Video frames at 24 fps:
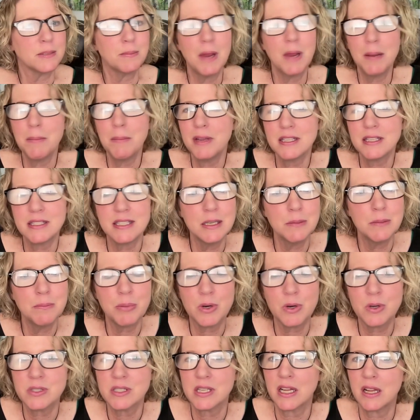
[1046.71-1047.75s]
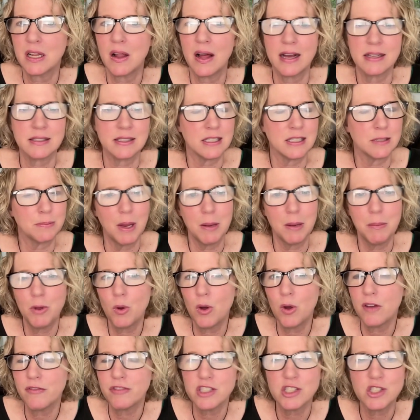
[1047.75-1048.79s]
maybe it's in-person classes, maybe you
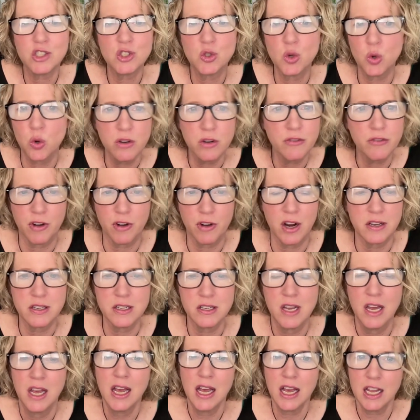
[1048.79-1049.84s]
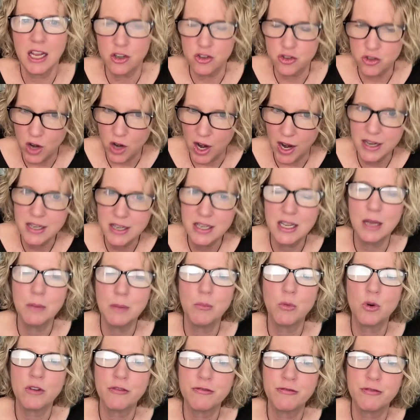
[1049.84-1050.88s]
have a storefront and you're trying to get
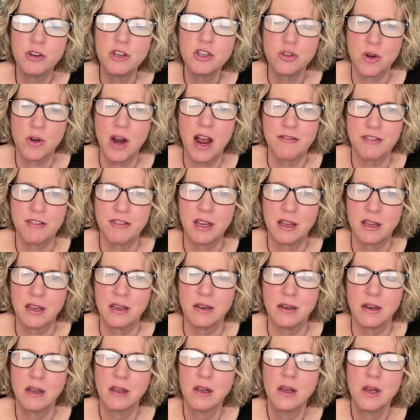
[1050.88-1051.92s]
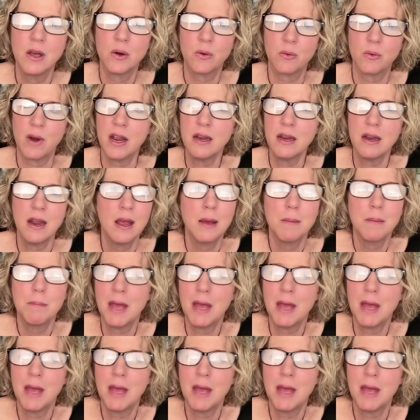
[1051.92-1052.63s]
more foot traffic in, right?